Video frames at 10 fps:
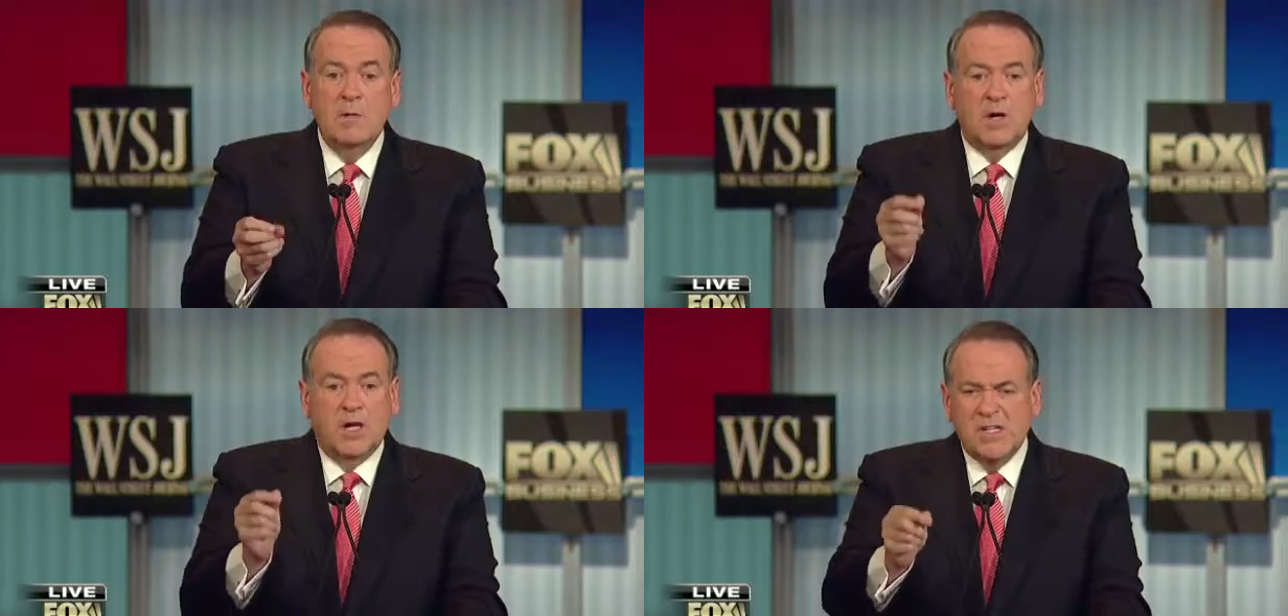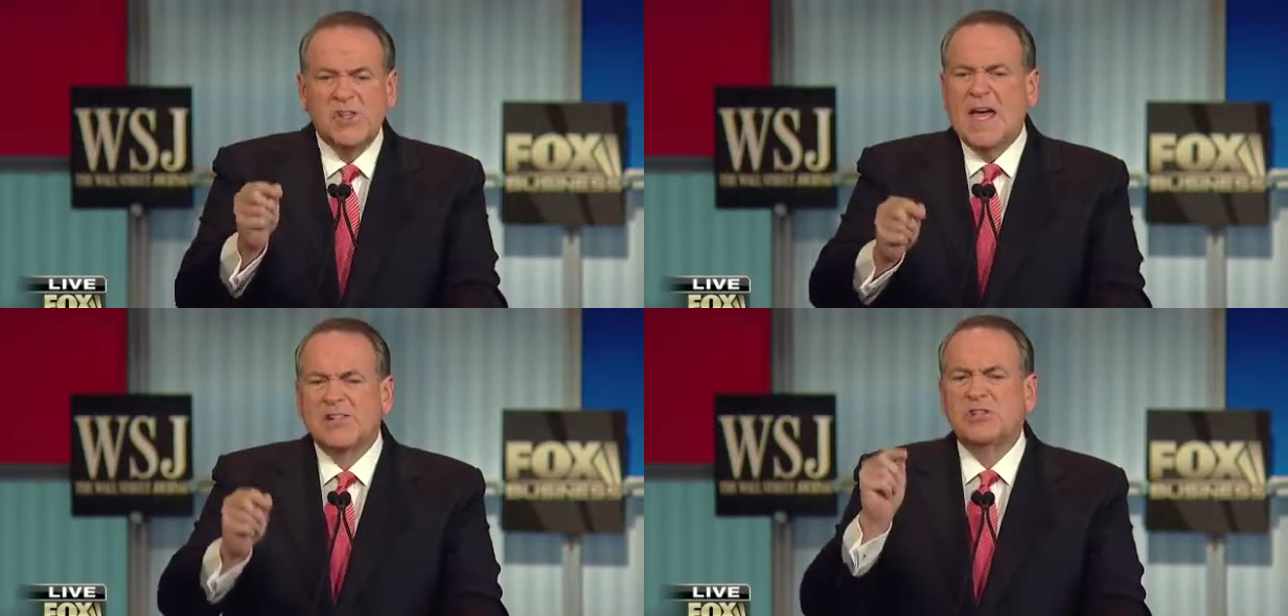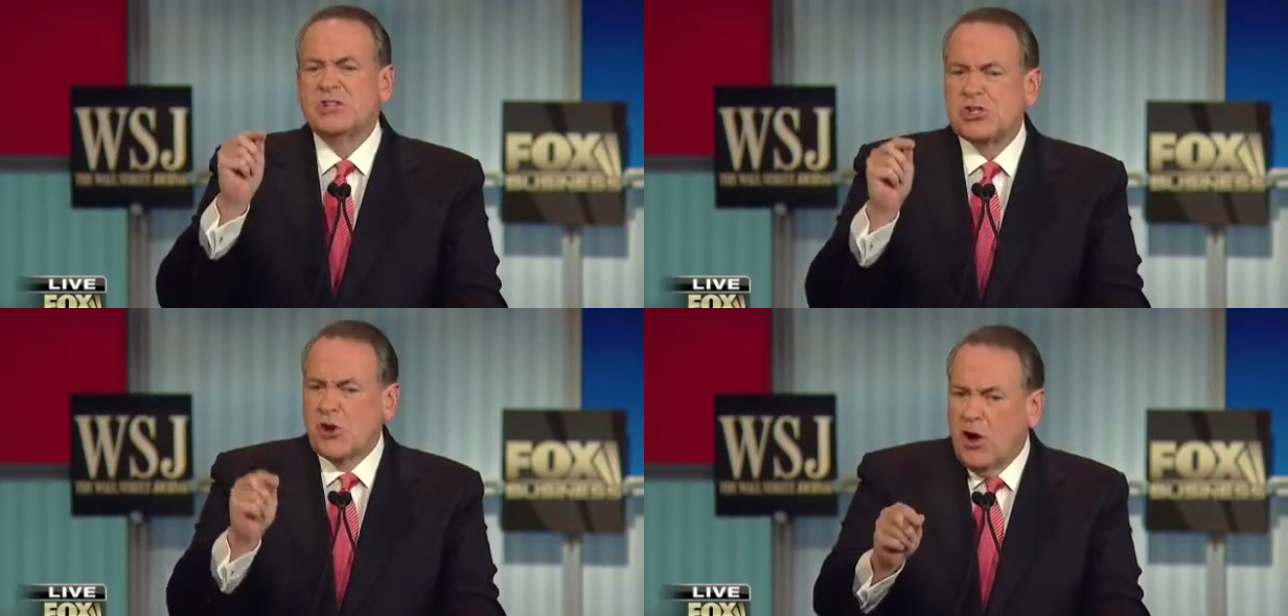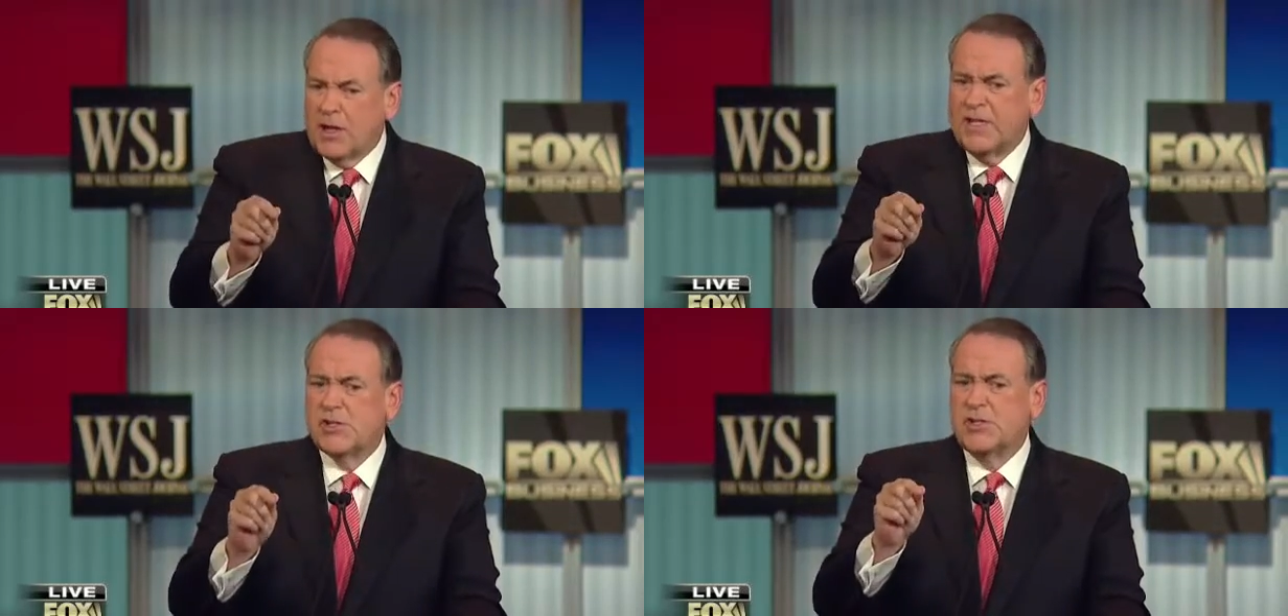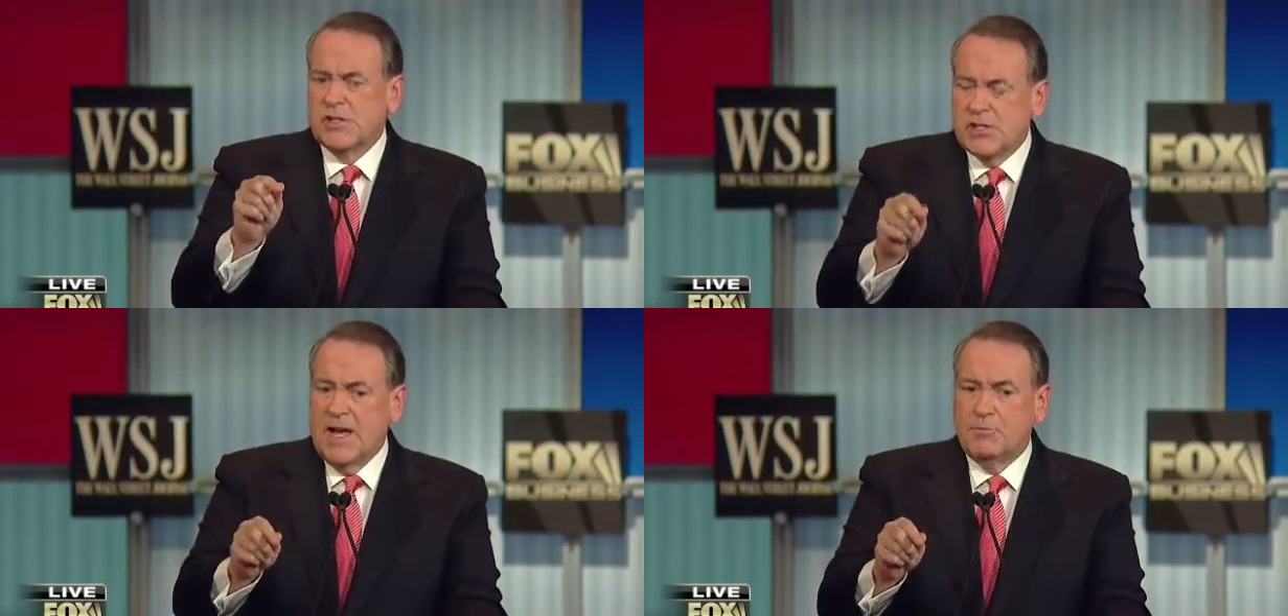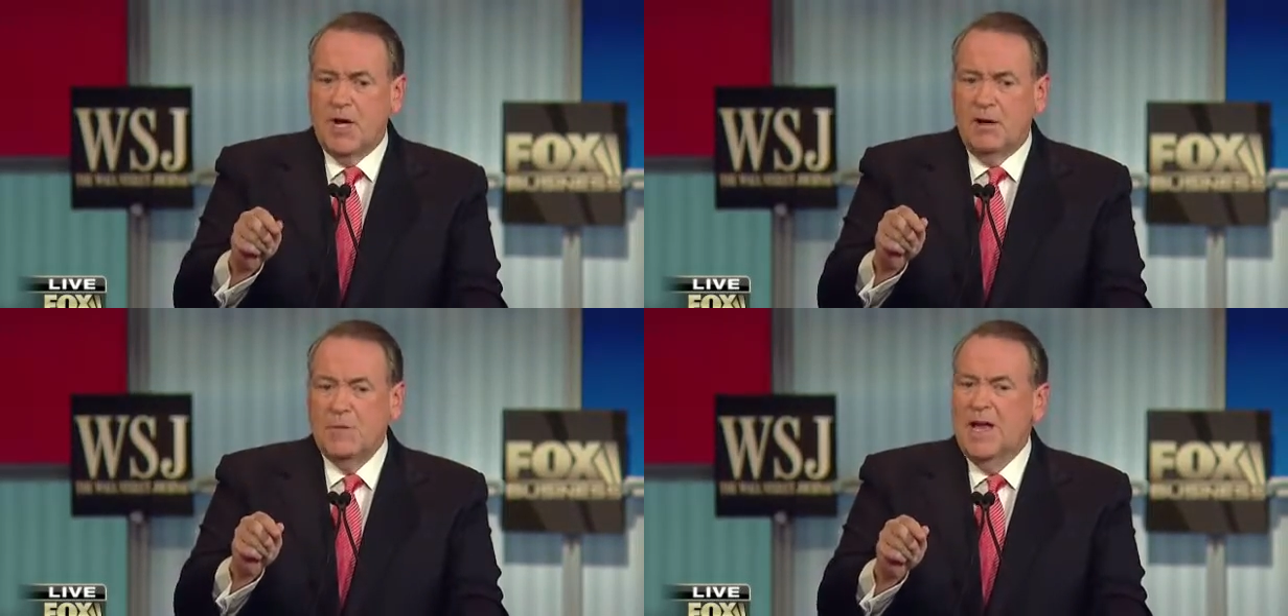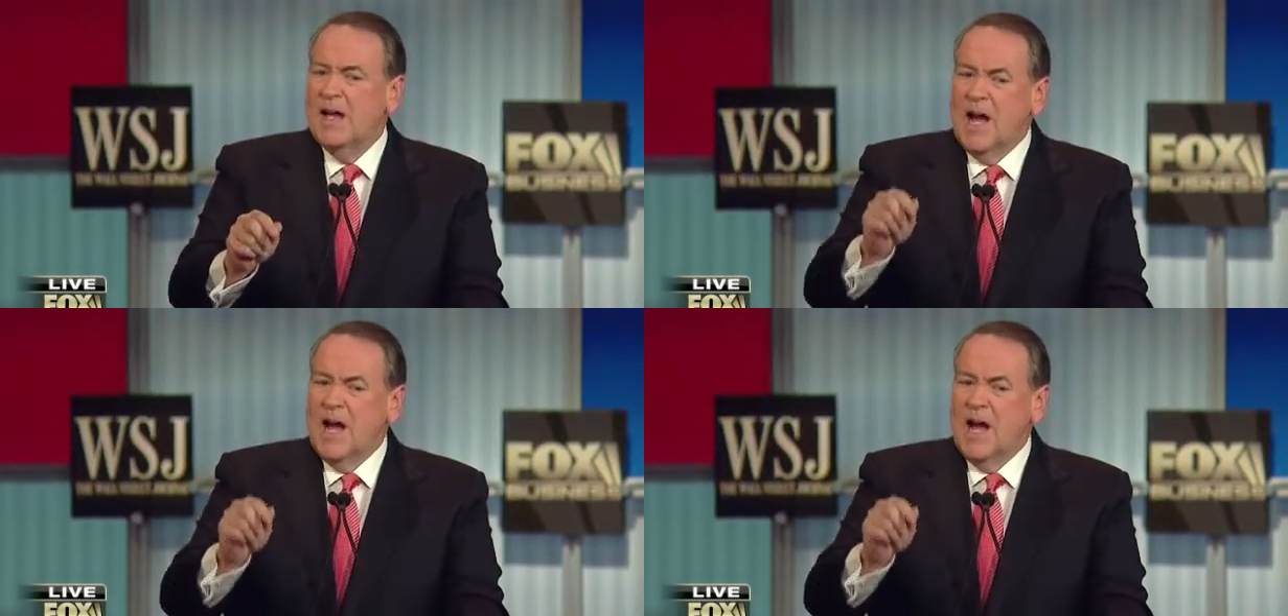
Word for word: But let's ask the Saudis to step up.